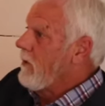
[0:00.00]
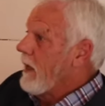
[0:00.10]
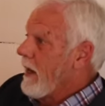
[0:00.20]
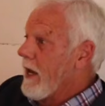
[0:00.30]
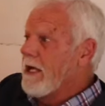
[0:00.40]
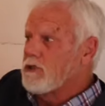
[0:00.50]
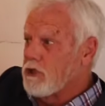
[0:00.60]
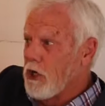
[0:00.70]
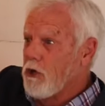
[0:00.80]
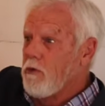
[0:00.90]
At
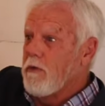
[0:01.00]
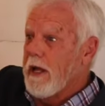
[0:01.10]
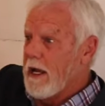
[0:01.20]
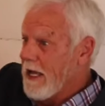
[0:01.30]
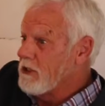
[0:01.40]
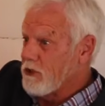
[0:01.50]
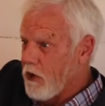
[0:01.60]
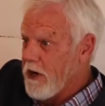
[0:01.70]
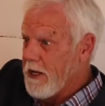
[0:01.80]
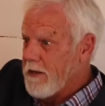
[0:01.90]
least two, at least
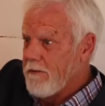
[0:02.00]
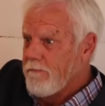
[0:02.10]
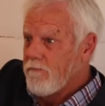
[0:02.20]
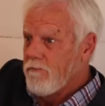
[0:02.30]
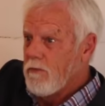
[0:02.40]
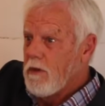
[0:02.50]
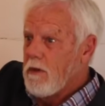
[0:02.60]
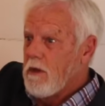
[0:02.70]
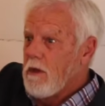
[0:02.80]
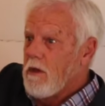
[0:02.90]
three.
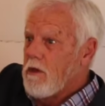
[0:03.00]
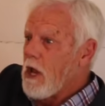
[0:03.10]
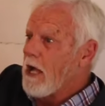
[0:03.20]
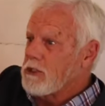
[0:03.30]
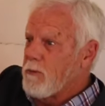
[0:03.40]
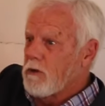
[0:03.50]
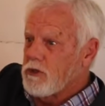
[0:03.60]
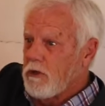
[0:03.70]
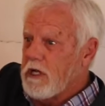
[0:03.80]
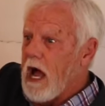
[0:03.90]
Not
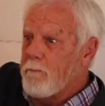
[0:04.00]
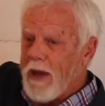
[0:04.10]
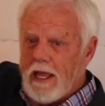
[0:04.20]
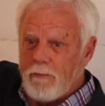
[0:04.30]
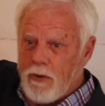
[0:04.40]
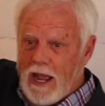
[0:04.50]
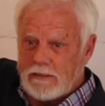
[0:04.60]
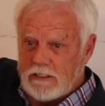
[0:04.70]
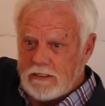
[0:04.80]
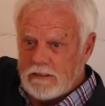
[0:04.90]
supposed to adopt pagan
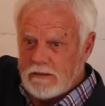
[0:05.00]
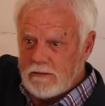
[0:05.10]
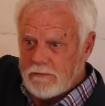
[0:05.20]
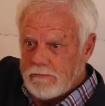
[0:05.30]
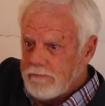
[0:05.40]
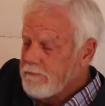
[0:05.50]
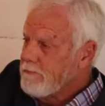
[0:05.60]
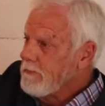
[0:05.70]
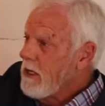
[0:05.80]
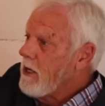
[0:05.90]
practices,
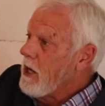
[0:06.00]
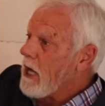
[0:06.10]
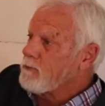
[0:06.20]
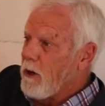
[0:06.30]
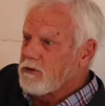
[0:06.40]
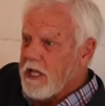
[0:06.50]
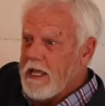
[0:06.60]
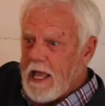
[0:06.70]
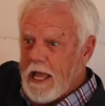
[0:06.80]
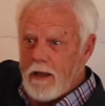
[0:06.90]
not supposed to
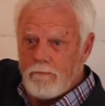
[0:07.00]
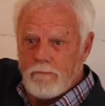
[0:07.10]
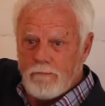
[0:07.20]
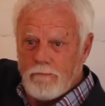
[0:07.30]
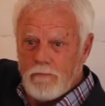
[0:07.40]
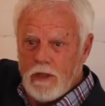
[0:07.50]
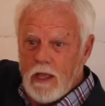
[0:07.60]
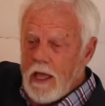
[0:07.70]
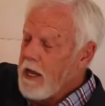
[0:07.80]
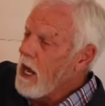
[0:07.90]
eat ham,
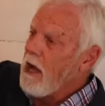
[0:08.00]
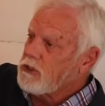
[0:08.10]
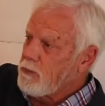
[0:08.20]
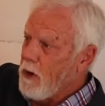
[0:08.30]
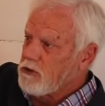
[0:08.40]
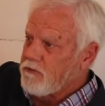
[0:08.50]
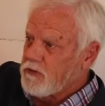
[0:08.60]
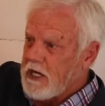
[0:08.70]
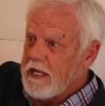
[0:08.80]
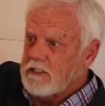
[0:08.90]
and not supposed to
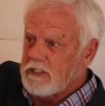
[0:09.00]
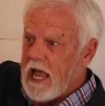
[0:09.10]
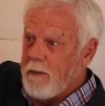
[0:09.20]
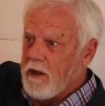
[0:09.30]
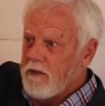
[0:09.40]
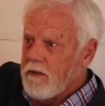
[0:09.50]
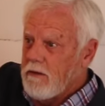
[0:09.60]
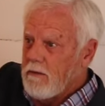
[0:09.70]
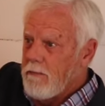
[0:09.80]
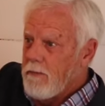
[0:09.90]
forsake the Sabbath.
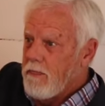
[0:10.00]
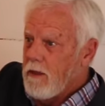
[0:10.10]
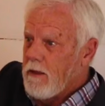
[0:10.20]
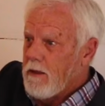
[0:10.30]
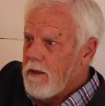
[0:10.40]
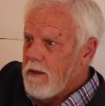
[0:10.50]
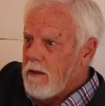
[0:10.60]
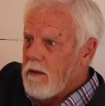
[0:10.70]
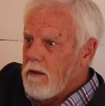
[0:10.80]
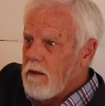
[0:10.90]

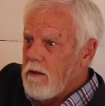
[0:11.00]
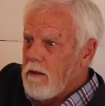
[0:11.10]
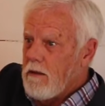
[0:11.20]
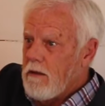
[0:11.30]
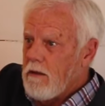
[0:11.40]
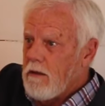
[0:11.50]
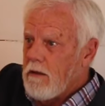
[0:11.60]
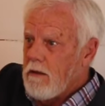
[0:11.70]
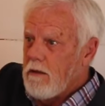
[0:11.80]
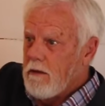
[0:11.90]
Or serve another God.
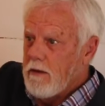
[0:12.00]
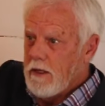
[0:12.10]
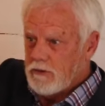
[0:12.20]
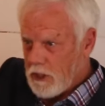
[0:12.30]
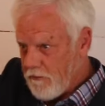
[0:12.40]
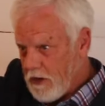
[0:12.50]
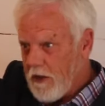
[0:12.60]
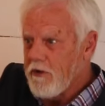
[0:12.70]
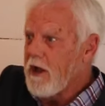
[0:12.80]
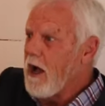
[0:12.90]
Serving
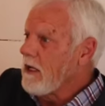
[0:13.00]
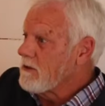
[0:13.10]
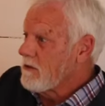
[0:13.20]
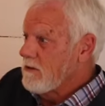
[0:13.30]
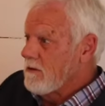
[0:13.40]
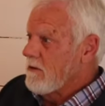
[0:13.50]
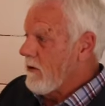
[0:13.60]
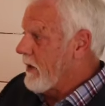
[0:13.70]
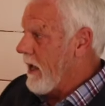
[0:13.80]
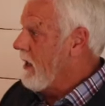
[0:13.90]
other gods.
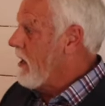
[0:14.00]
Okay?